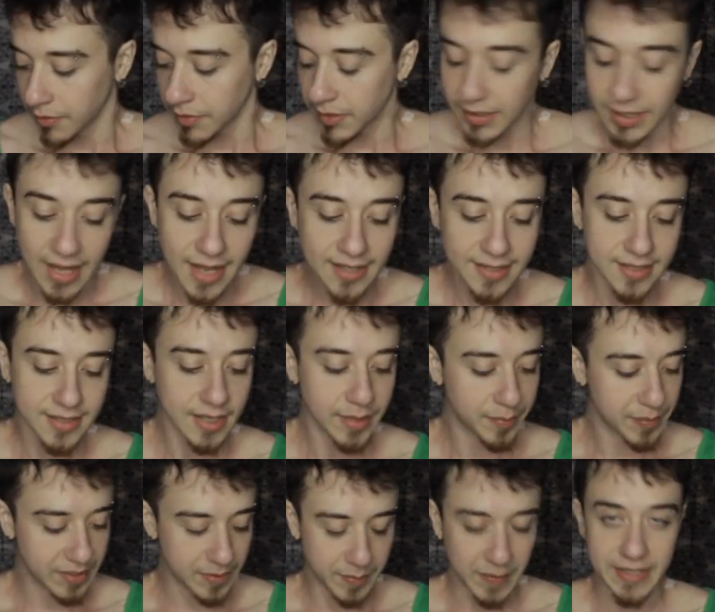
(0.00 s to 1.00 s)
The last
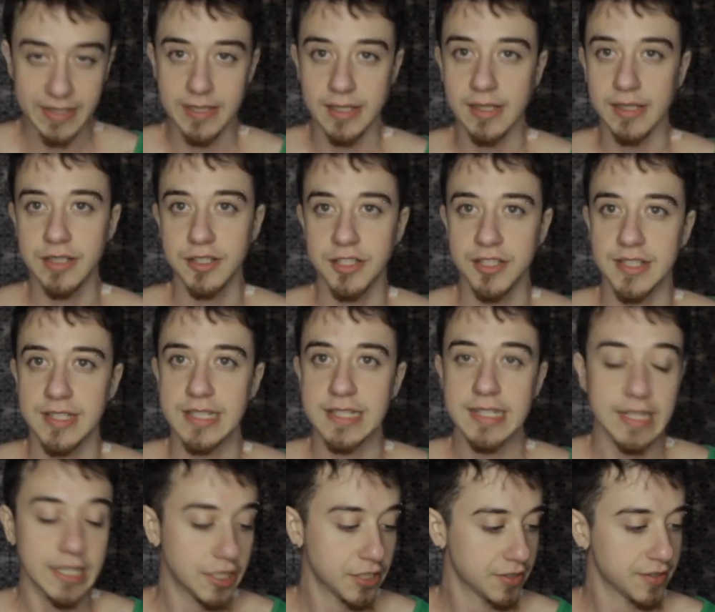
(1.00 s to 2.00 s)
step is basically just
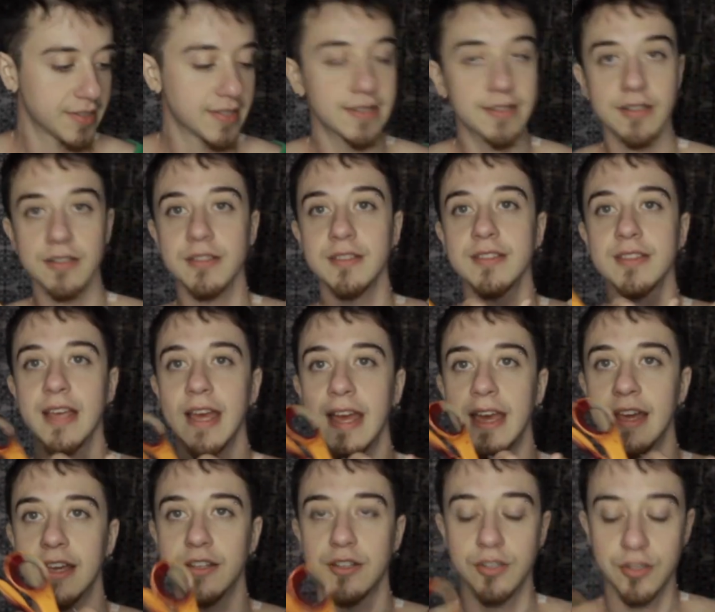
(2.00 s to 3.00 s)
to take your scissors
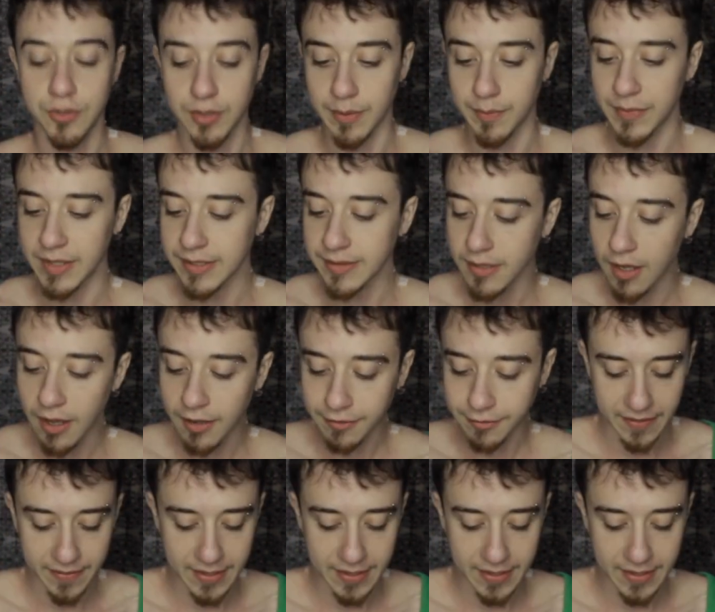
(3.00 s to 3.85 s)
and trim this off,